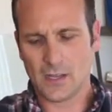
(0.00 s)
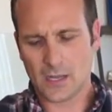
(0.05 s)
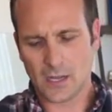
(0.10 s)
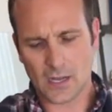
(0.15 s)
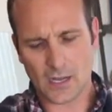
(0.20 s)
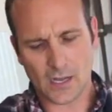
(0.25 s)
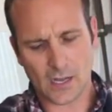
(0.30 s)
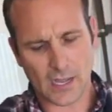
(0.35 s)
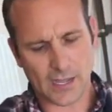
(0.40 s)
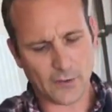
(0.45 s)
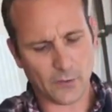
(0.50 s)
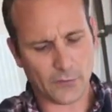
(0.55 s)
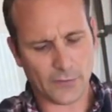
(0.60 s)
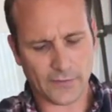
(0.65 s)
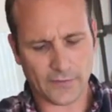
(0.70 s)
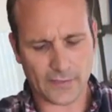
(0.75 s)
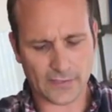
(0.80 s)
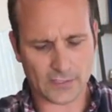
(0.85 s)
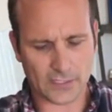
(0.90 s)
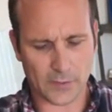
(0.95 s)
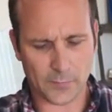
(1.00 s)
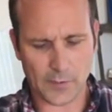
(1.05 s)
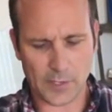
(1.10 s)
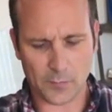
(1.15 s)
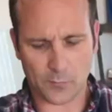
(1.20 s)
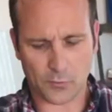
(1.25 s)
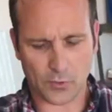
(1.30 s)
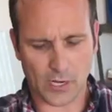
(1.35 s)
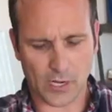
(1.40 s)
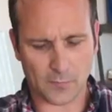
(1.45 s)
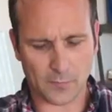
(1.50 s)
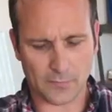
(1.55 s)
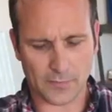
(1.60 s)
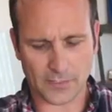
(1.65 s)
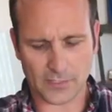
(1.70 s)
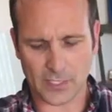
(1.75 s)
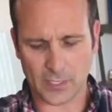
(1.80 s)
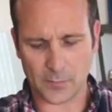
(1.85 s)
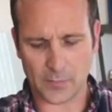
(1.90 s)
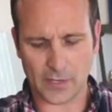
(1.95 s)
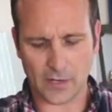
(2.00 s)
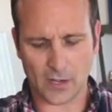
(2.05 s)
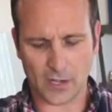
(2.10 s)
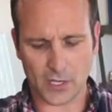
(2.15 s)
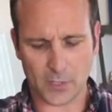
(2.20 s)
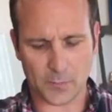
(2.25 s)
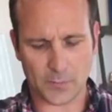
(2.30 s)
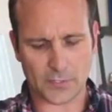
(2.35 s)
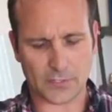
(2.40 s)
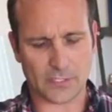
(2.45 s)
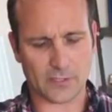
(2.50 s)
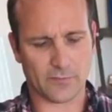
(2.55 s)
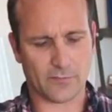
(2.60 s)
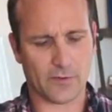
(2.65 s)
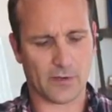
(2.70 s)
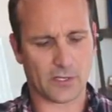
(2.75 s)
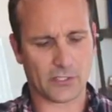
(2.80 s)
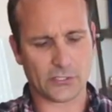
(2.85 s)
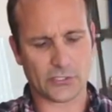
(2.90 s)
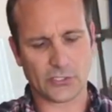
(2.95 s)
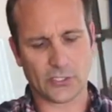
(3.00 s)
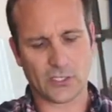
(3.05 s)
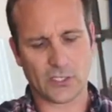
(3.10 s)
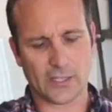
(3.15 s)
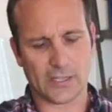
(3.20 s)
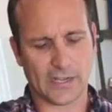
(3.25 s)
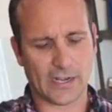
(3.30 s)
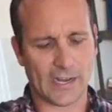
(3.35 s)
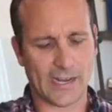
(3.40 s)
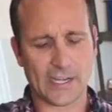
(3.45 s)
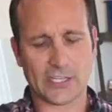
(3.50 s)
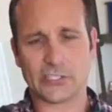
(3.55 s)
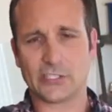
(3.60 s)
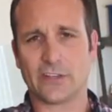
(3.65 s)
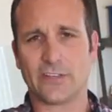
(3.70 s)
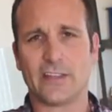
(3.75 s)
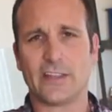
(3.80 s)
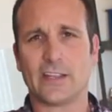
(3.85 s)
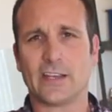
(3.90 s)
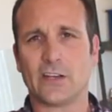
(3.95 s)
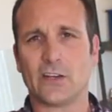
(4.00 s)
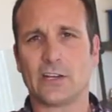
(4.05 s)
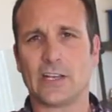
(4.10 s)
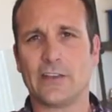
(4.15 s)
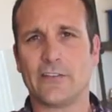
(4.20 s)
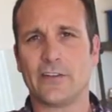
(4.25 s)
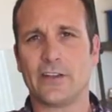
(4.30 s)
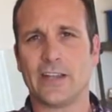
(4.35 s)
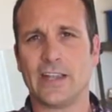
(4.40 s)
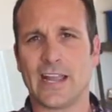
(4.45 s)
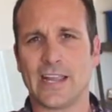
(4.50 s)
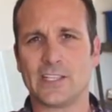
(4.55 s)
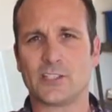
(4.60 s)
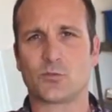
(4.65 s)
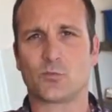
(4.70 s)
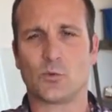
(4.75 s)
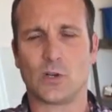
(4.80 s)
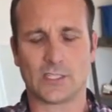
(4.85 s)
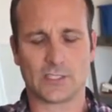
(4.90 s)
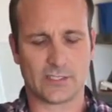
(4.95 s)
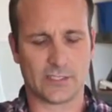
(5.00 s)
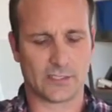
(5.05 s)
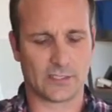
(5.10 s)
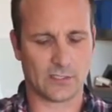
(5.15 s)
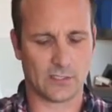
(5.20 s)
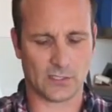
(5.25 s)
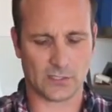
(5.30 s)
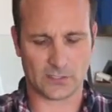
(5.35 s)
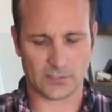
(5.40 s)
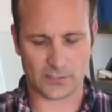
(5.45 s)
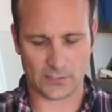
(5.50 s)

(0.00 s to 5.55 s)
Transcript: Uh, I don't think that's going to be a problem. It's going to be one hundred percent functional, and I actually think it'll give it a nice rustic look.